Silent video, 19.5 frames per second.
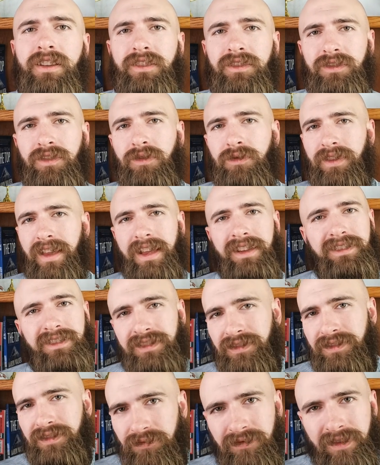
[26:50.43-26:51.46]
So
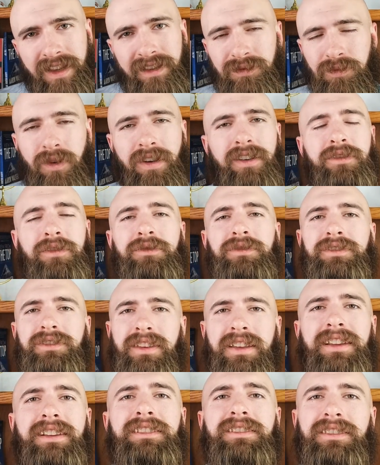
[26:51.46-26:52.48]
that's one of those
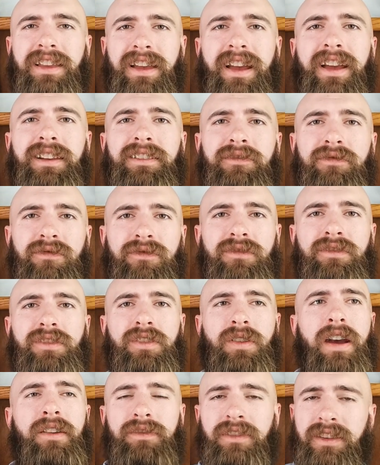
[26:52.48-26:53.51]
things that
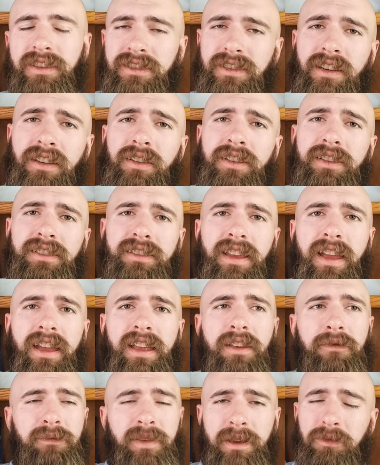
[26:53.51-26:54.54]
you have to consider, is
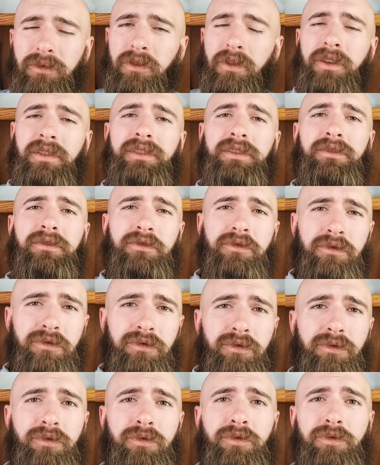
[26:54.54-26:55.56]
that if people are
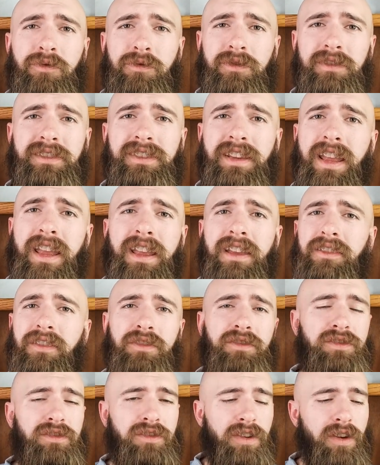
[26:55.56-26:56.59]
saying
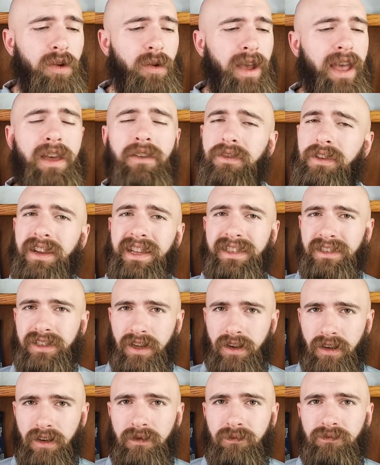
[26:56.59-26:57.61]
there's no evidence
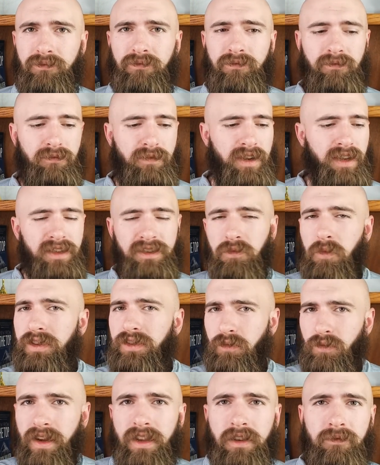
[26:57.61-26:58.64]
here because it
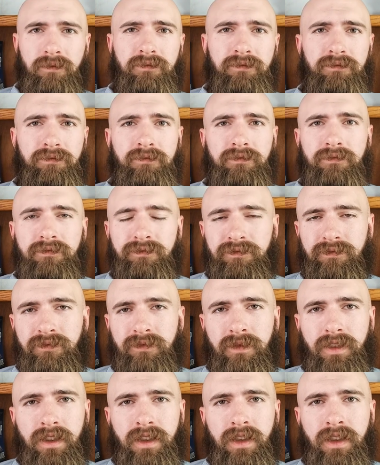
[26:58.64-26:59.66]
was written,
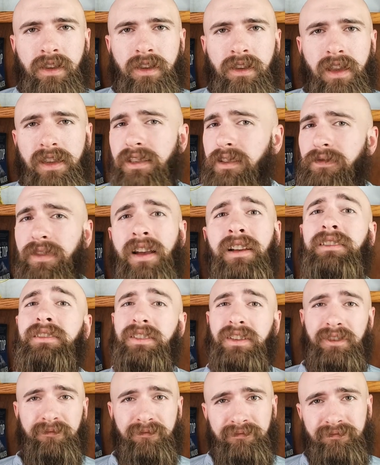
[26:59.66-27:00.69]
that's a
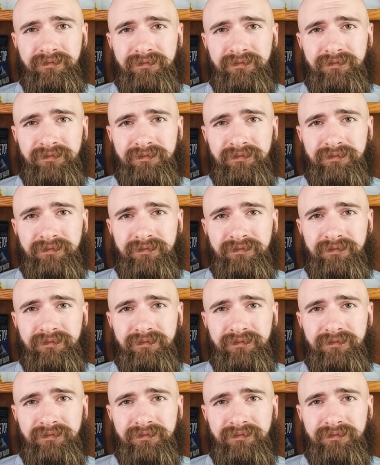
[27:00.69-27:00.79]
fallacy.